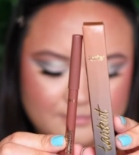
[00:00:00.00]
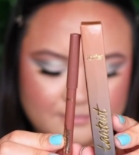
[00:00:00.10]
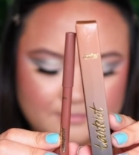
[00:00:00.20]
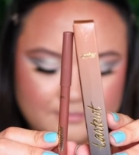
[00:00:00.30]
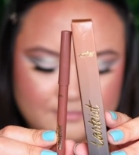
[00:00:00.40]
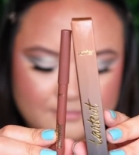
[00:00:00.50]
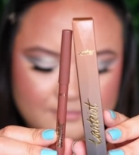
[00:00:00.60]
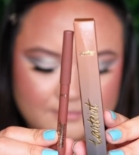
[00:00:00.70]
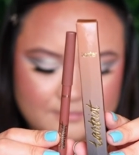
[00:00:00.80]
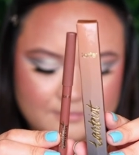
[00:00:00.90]
in the
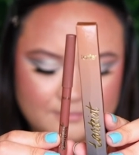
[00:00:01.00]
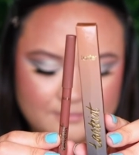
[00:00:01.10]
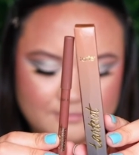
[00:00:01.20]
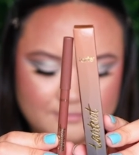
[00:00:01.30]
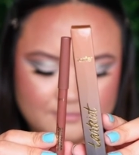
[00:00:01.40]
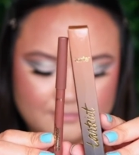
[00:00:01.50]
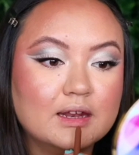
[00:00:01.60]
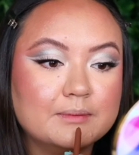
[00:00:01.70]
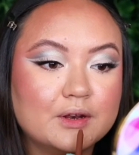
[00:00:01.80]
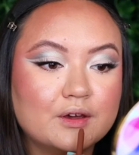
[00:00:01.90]
shade Baked.
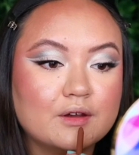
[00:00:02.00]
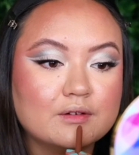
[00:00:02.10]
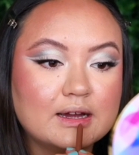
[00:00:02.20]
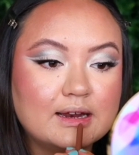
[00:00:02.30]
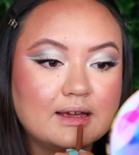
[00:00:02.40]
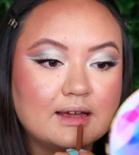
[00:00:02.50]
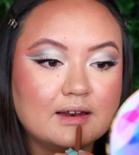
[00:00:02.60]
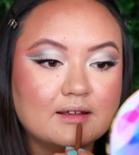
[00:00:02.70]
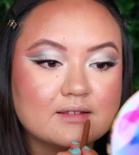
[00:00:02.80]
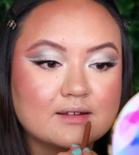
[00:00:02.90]
And I'm going to go right ahead and